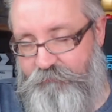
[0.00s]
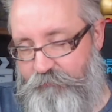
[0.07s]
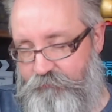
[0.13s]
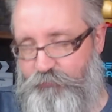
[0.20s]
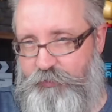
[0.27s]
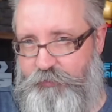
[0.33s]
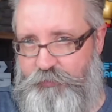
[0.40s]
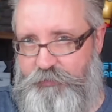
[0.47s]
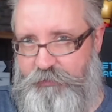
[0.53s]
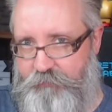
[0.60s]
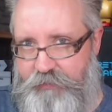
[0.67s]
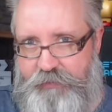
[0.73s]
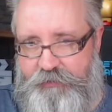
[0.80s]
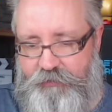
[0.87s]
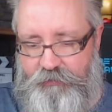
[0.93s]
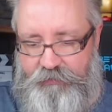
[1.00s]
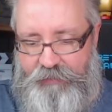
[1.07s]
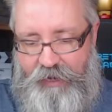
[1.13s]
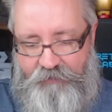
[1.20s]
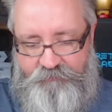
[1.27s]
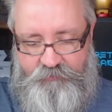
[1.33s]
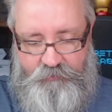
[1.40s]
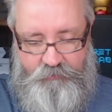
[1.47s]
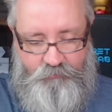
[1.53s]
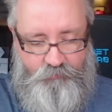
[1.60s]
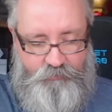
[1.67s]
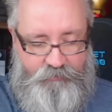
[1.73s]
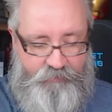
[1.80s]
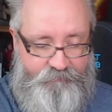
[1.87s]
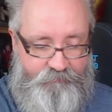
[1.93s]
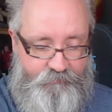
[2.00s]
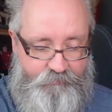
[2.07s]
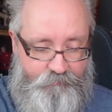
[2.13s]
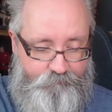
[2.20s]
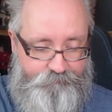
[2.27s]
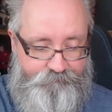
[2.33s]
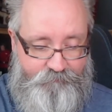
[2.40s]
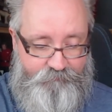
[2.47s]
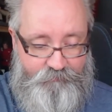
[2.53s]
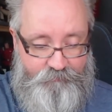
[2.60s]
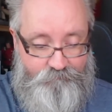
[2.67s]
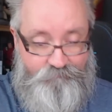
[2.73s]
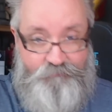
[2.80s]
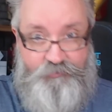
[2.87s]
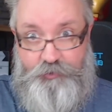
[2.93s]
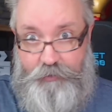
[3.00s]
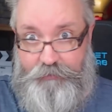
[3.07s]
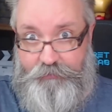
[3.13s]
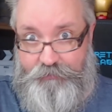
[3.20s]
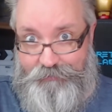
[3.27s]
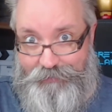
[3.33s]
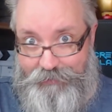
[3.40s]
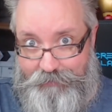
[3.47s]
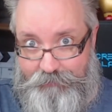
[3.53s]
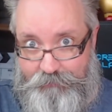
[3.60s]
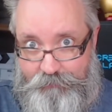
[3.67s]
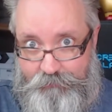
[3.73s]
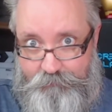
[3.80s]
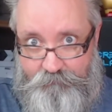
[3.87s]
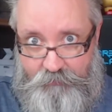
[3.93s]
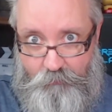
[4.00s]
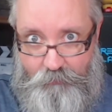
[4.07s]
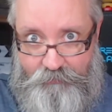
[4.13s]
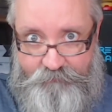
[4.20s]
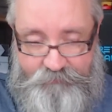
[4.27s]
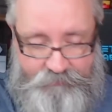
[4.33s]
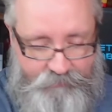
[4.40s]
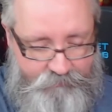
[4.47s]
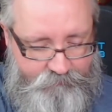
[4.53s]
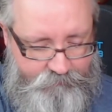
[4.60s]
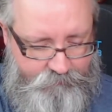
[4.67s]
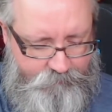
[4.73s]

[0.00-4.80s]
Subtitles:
which was immediately after looking after Jane's dad, my wife's dad.